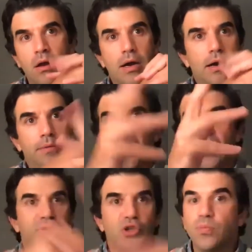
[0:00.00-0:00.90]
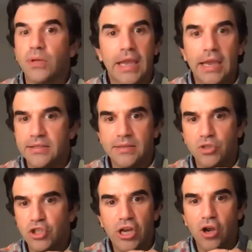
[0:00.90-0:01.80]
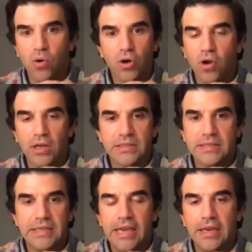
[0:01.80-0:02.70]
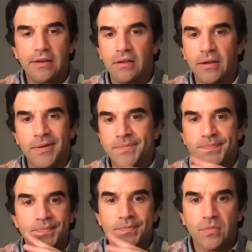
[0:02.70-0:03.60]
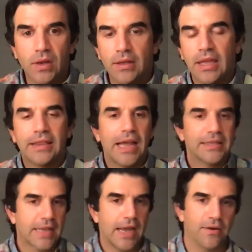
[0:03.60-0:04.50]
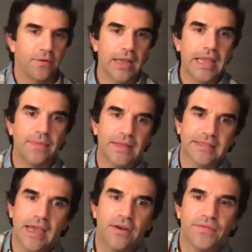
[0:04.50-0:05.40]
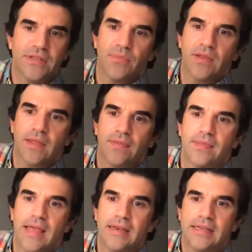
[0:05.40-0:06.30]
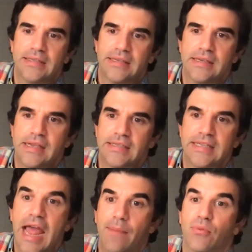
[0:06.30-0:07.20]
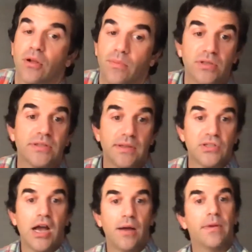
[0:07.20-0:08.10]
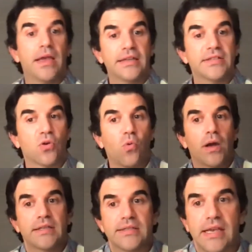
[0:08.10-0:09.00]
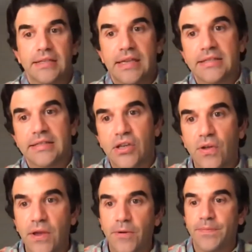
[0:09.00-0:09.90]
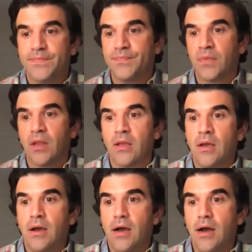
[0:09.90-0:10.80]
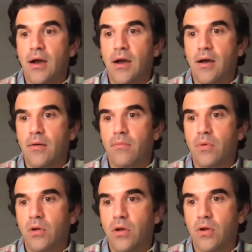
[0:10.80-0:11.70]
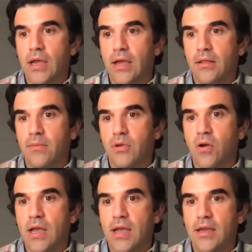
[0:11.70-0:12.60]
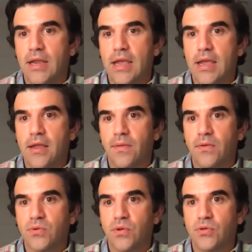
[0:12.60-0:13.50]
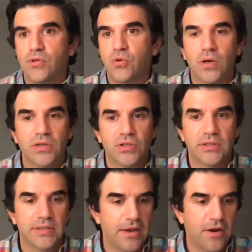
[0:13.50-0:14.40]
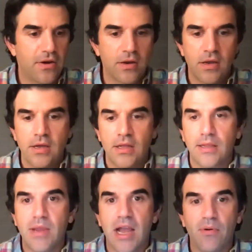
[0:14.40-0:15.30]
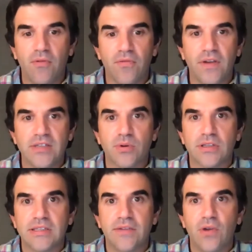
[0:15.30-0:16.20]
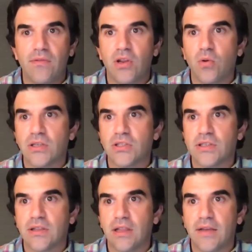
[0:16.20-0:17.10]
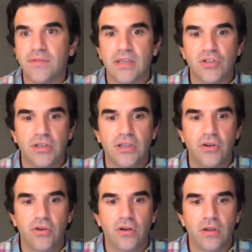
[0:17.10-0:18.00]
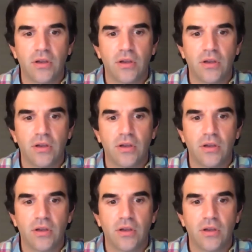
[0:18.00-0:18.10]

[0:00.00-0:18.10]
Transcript: um, helps duplicate some geo across a scene, like that's kind of again that's kind of something that that isn't isn't applicable to the job and isn't quite as, as necessary there. Um, okay, let me go ahead and those are those two questions there. Let me hop over to Facebook to see if we have any questions in the live session here.